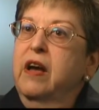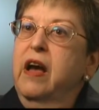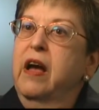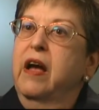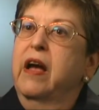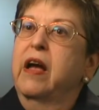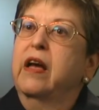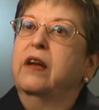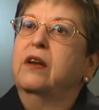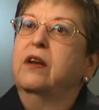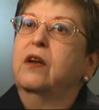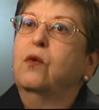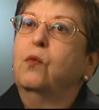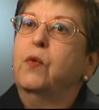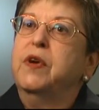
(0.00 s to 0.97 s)
and
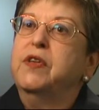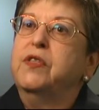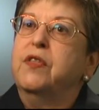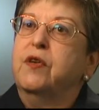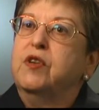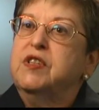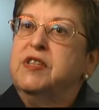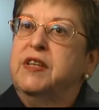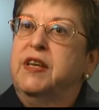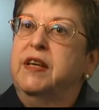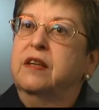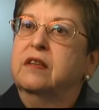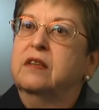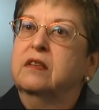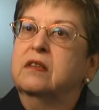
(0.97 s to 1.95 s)
with their
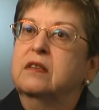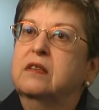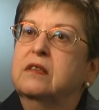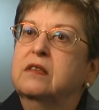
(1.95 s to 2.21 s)
skills,